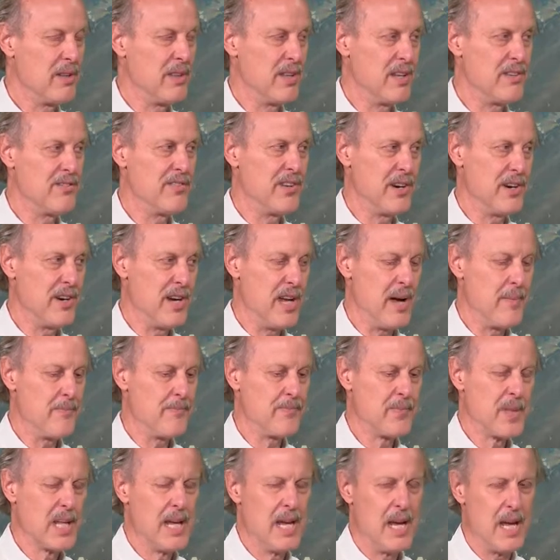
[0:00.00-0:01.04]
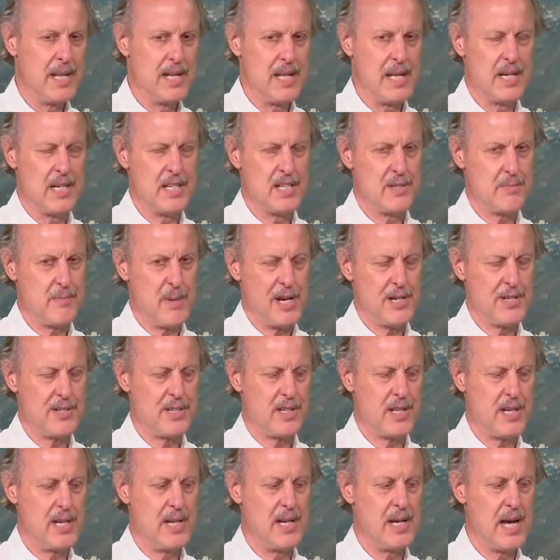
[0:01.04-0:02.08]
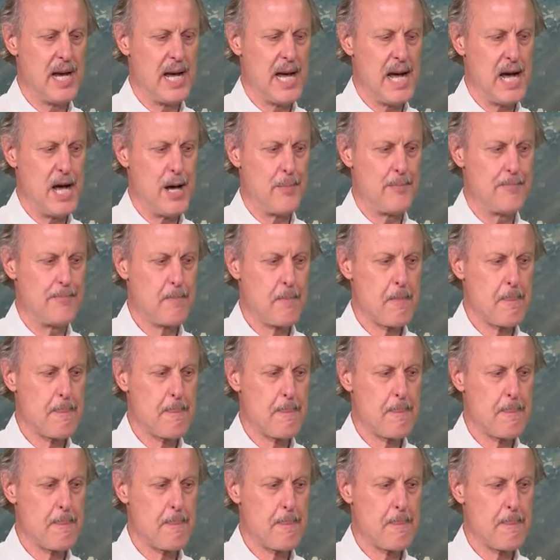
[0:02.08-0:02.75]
this area. And then especially, I